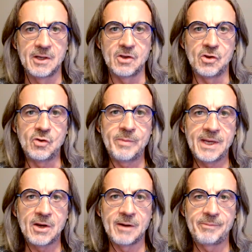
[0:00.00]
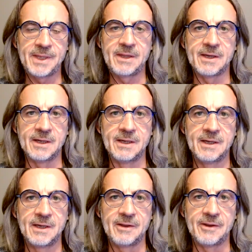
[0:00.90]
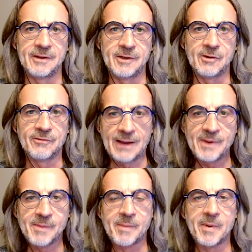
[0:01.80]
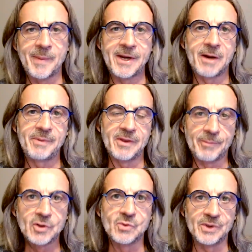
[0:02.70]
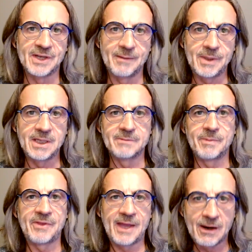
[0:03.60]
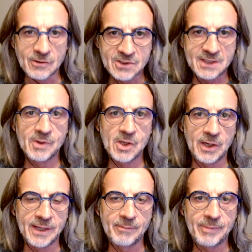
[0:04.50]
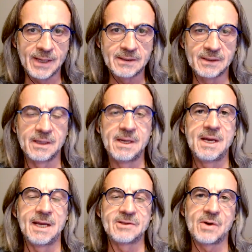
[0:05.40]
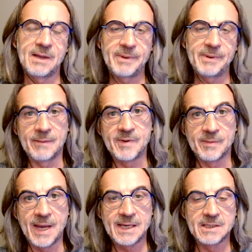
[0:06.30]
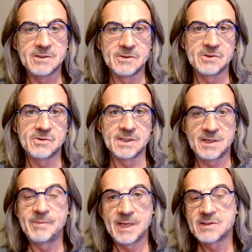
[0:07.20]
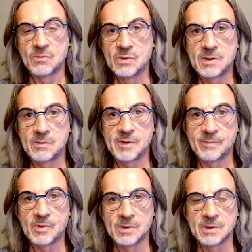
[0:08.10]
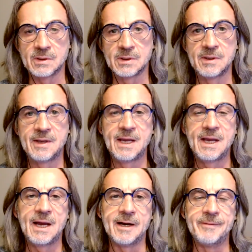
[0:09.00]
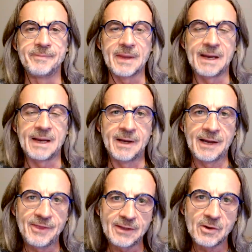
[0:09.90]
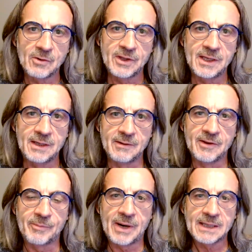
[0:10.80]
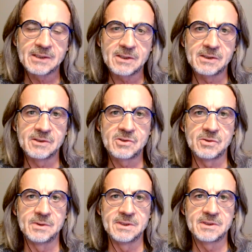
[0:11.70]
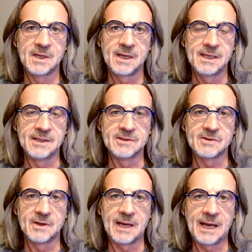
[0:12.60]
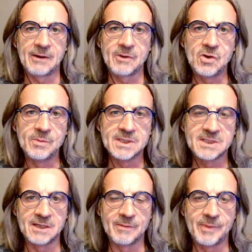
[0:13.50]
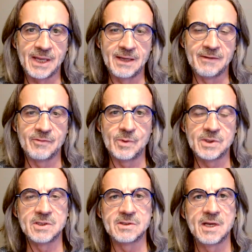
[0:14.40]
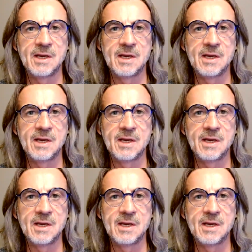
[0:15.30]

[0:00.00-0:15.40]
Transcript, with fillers: You may not be the, the your family member may not be the person with diabetes, but they are similarly impacted. And so helping them to manage their stress can be actually really, really important. Um, I think though the the practical issue is is how humans tend to behave, which is